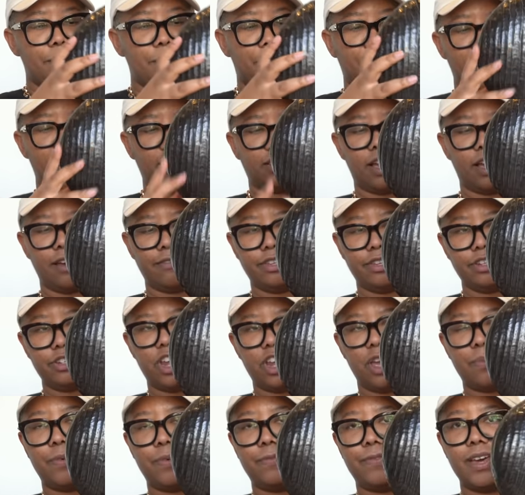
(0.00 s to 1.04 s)
but I love the
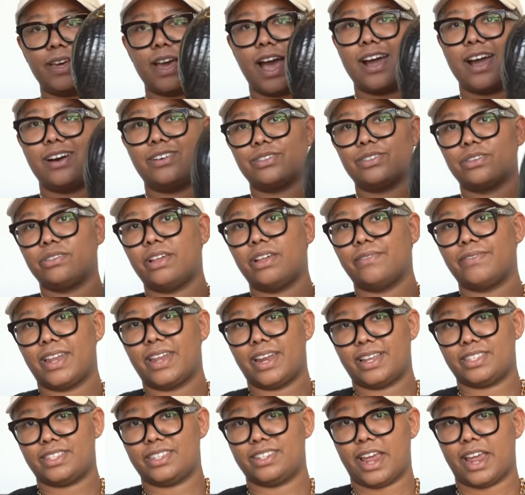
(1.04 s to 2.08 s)
shape of it. I also love
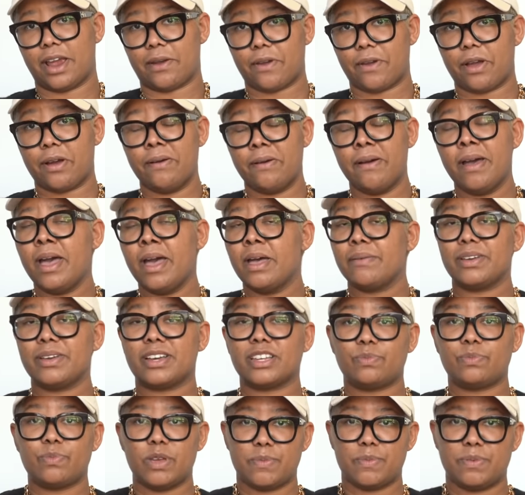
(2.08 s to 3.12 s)
that it's narrow
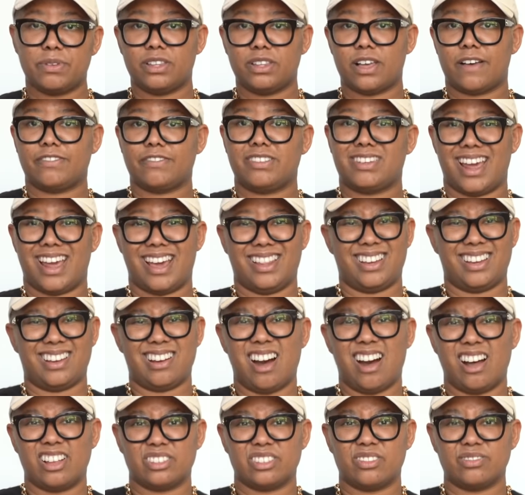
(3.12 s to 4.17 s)
because people love styling
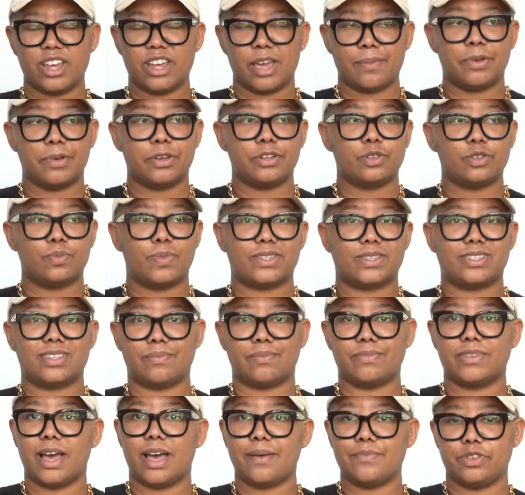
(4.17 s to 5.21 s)
console tables, but
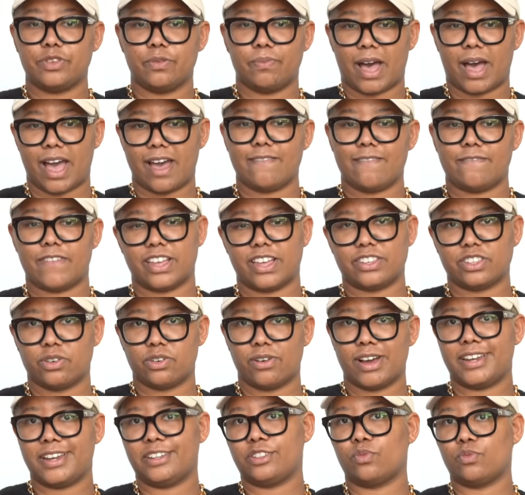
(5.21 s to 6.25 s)
sometimes you buy a
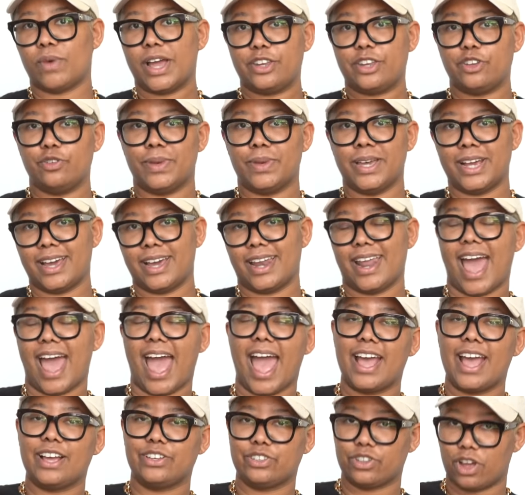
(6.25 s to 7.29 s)
vessel and it's way too big. It
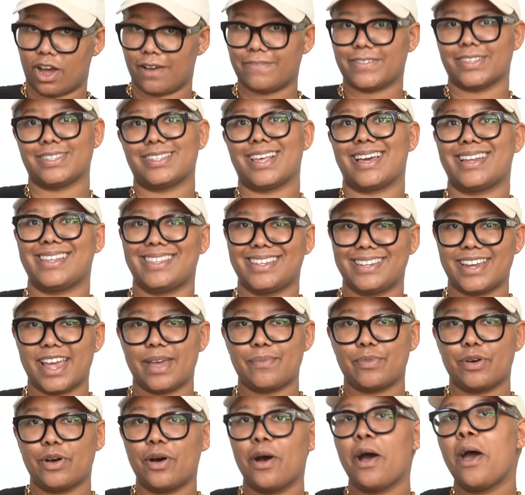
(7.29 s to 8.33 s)
hangs off the side of the
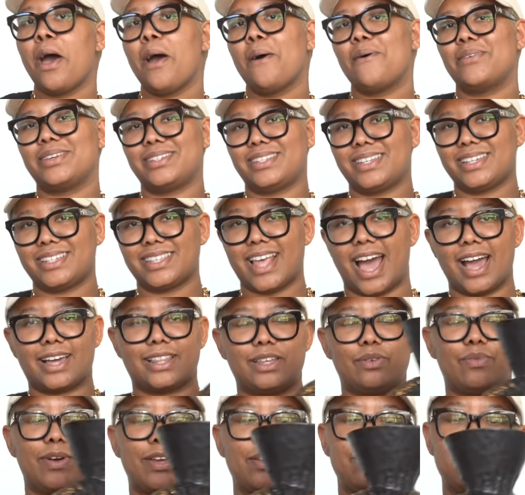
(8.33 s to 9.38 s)
table, which is
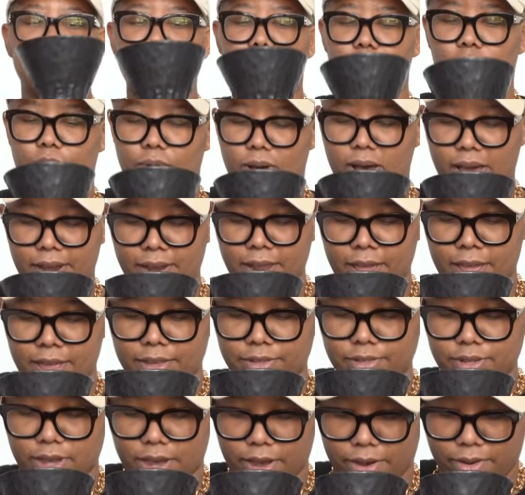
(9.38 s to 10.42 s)
exactly what you don't want.
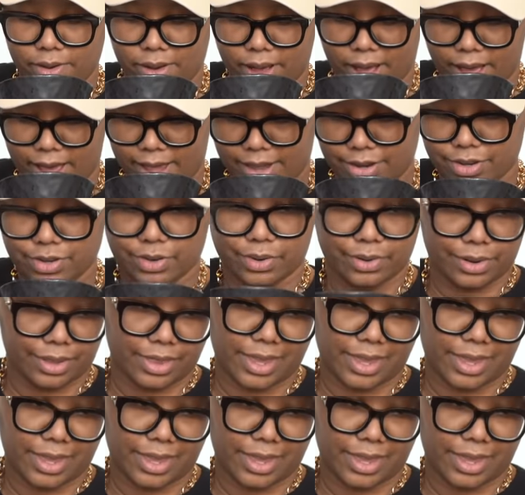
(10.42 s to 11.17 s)
So I adore